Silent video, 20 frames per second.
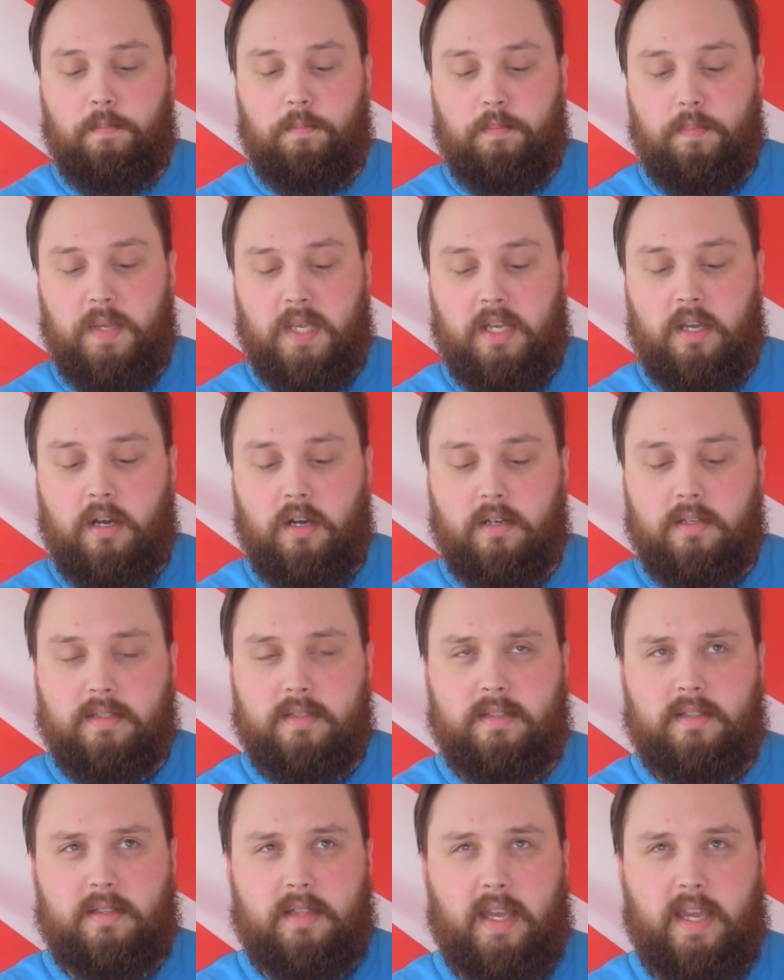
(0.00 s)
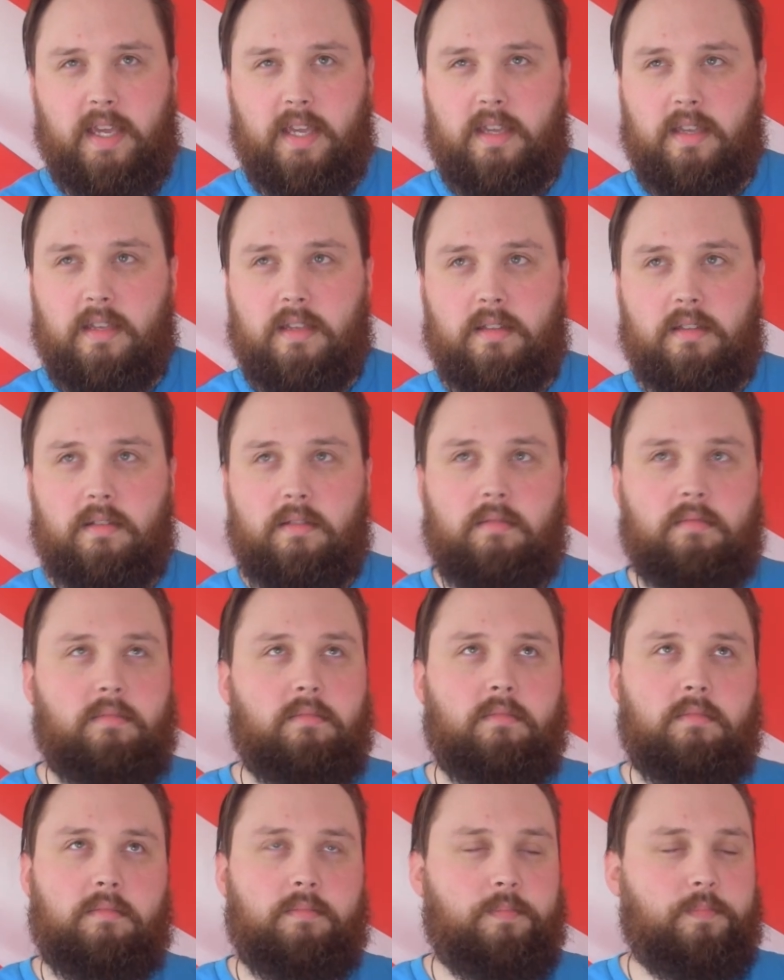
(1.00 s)
because they
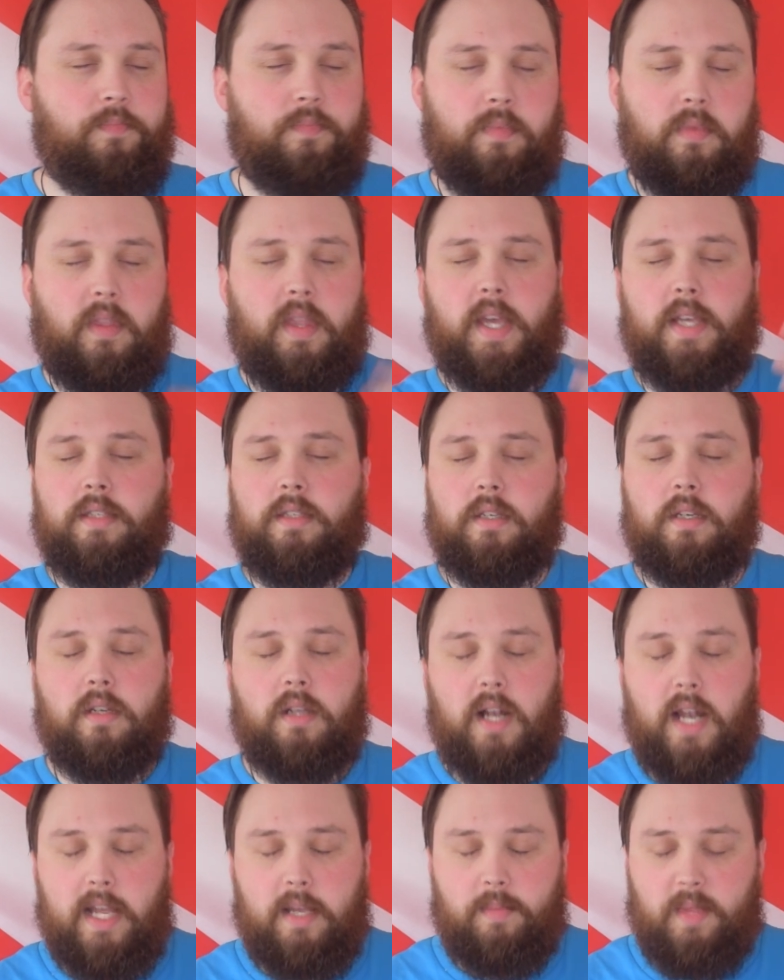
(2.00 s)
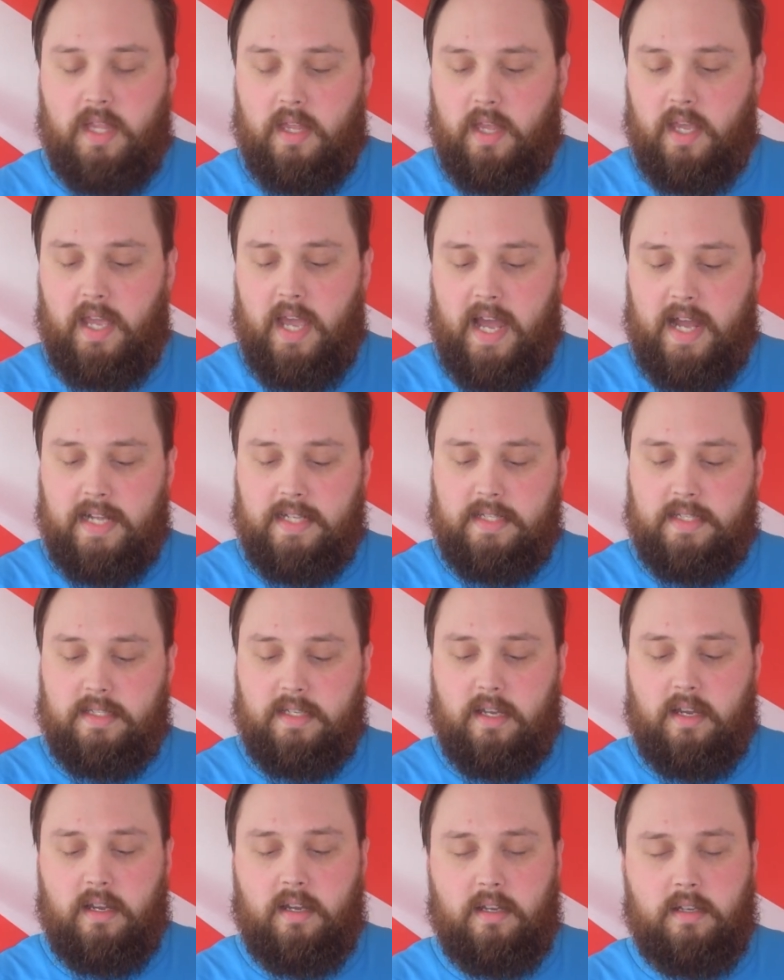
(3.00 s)
sort of claimed that they had
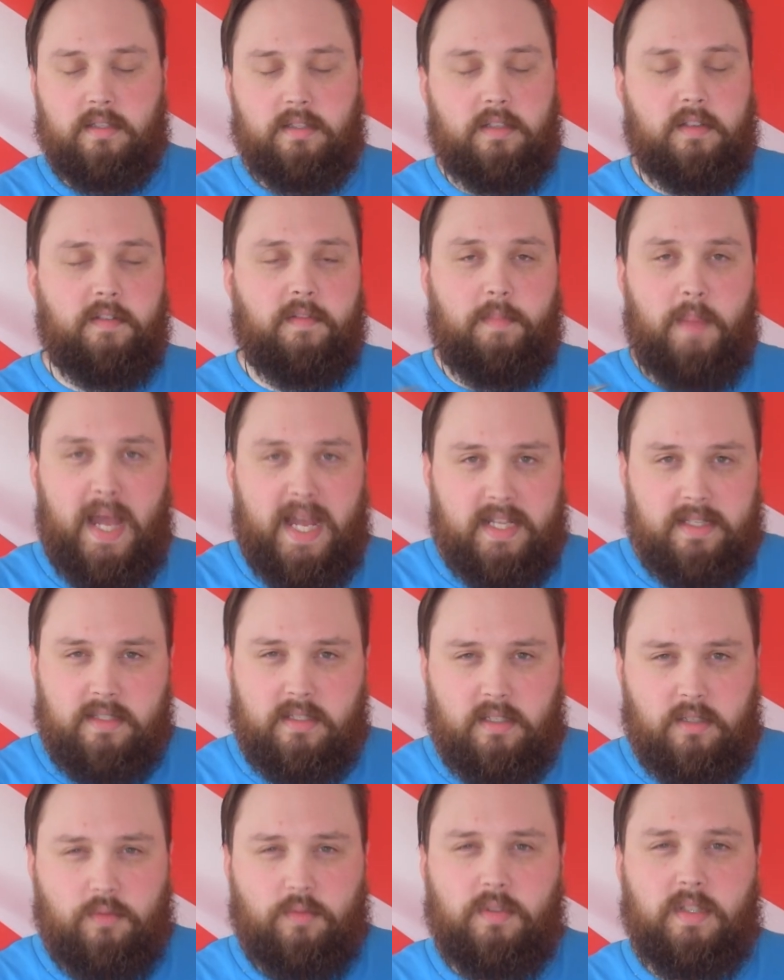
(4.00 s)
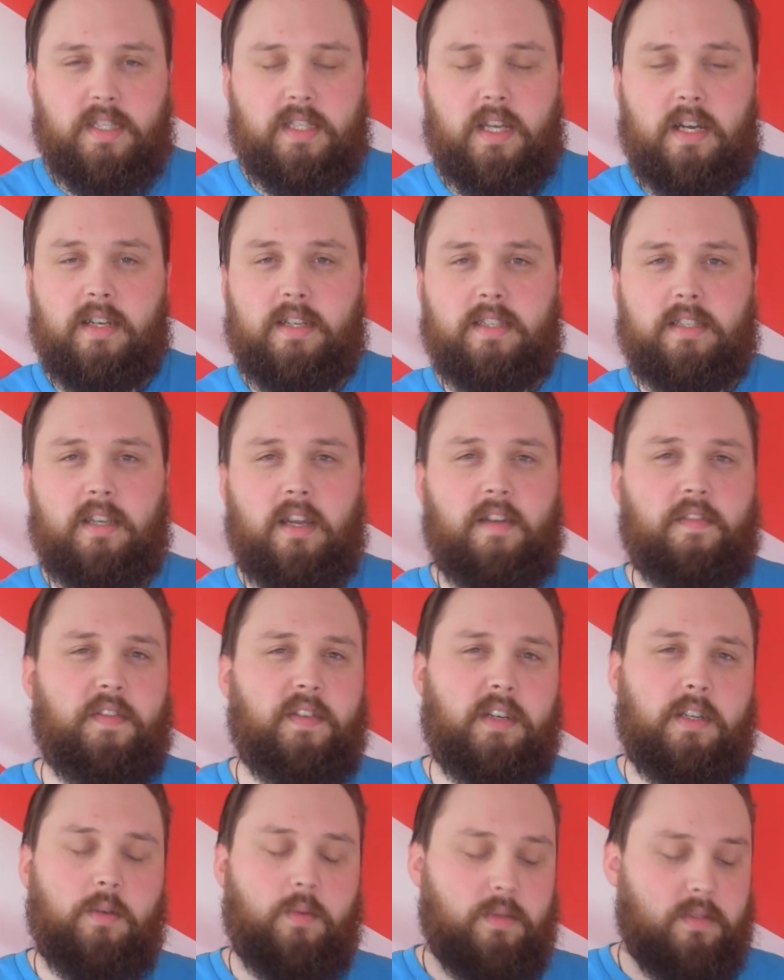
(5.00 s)
sort of patents and all this kind of stuff,
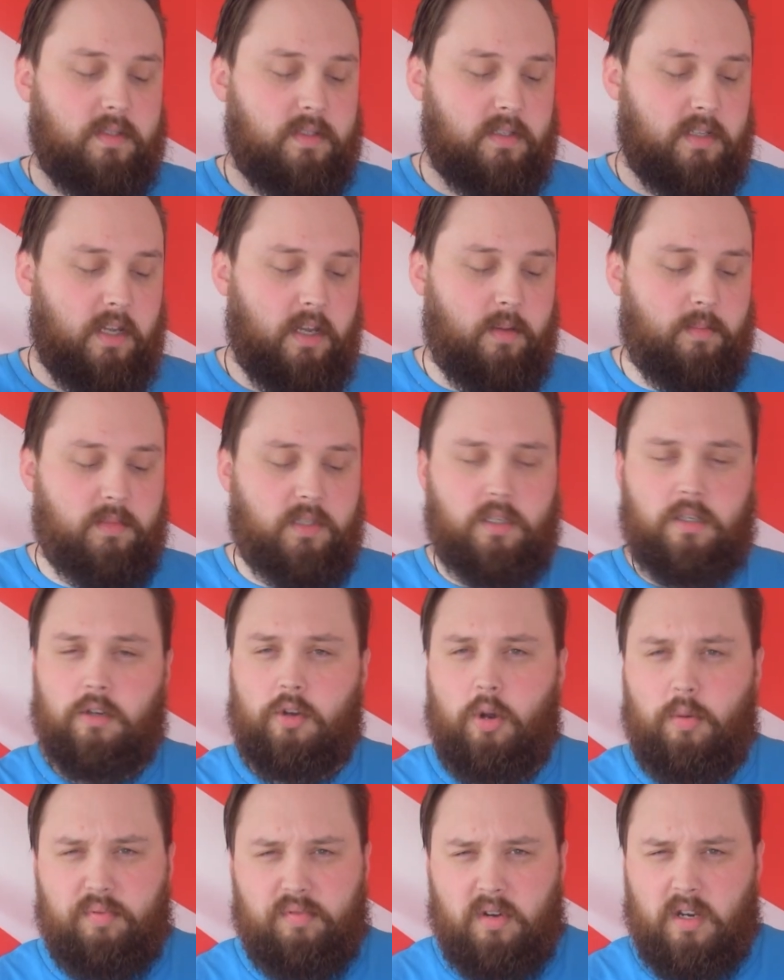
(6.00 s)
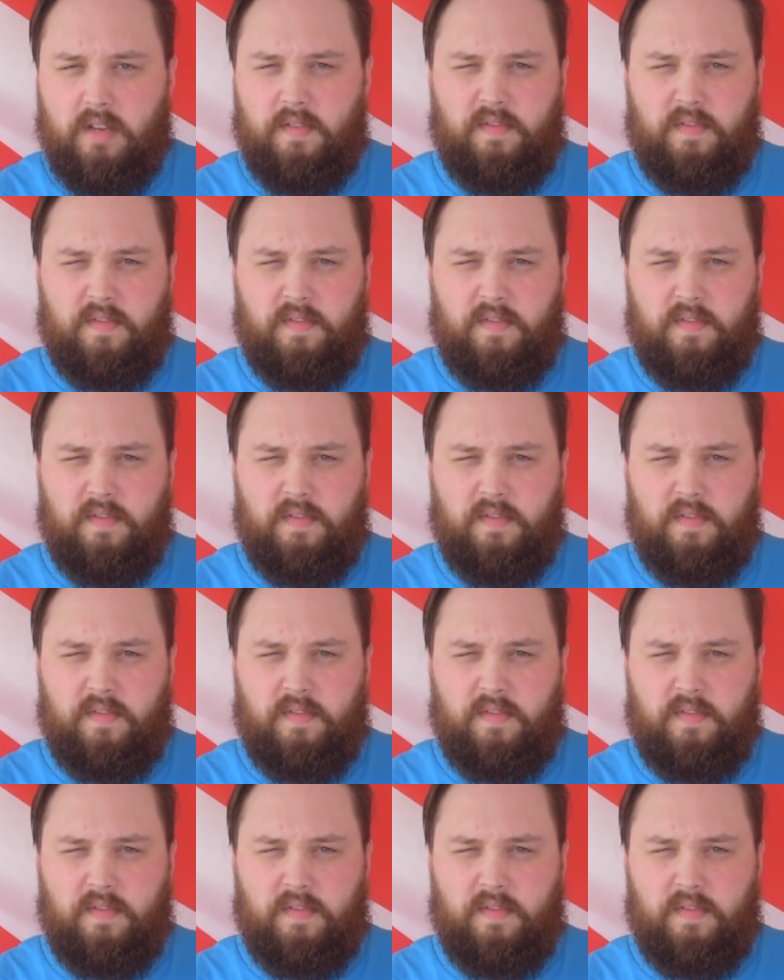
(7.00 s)
and it was sort of copyright